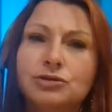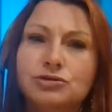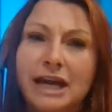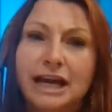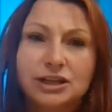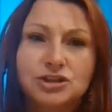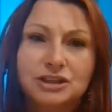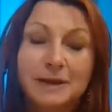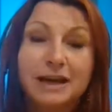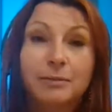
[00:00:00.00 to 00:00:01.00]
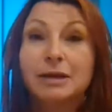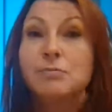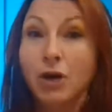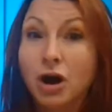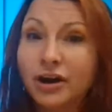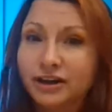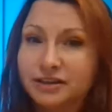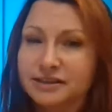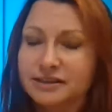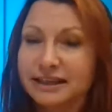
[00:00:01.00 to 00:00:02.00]
challenges becoming
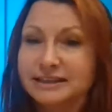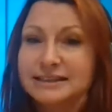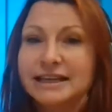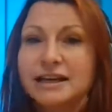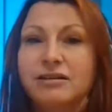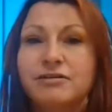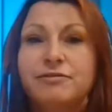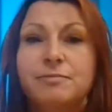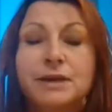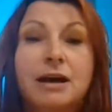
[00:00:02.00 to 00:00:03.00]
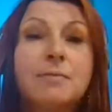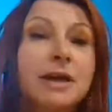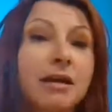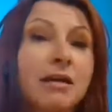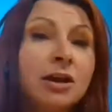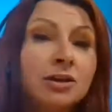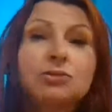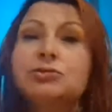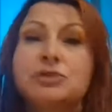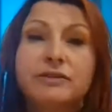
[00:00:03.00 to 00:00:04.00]
blockers instead of becoming
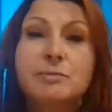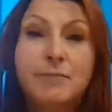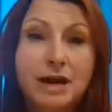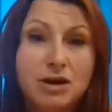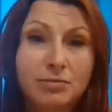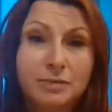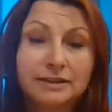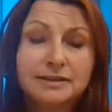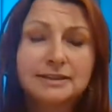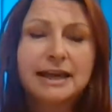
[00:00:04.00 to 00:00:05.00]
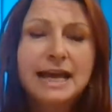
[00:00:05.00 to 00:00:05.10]
tools of empowerment.